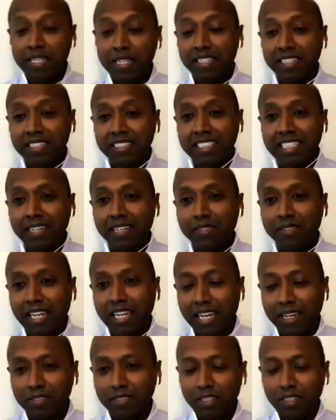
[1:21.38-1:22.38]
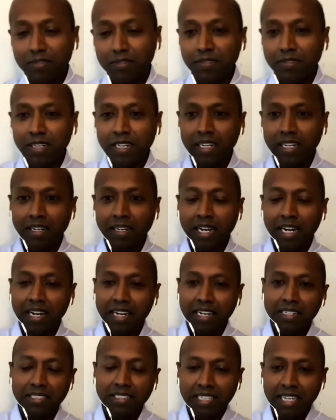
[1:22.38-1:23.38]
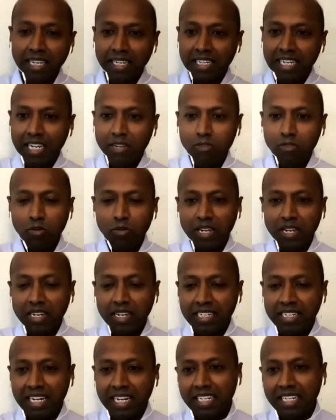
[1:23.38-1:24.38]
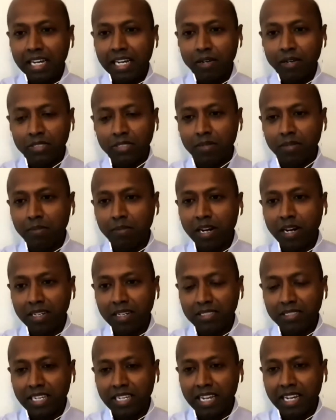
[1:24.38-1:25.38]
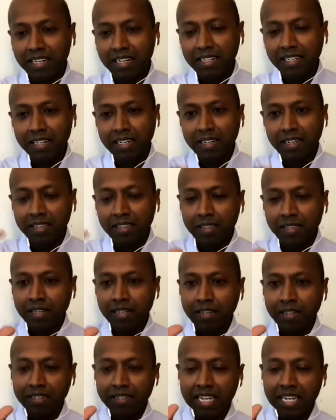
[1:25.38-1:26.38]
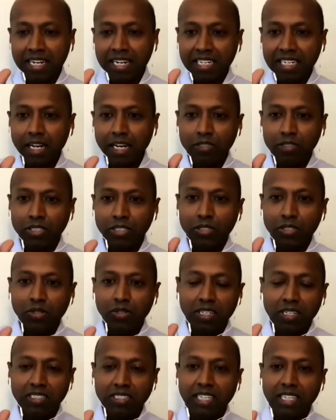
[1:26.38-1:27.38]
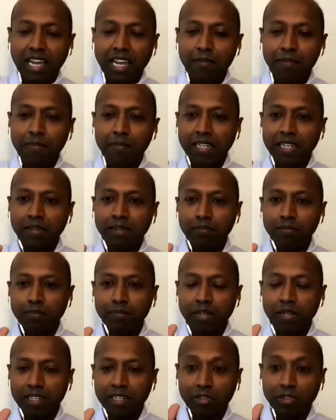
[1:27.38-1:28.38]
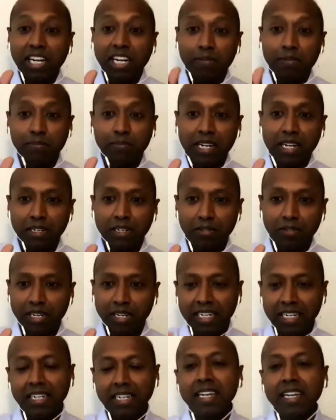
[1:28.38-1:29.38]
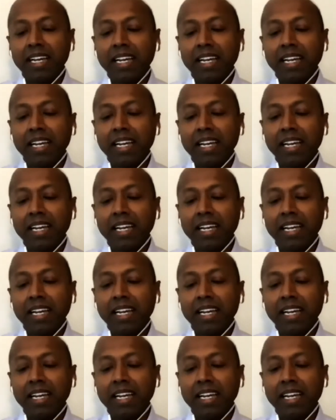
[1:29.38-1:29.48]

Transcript: they saved the lives of, at least they gave away 10,000 masks, and 10,000 units have been 3D printed, right,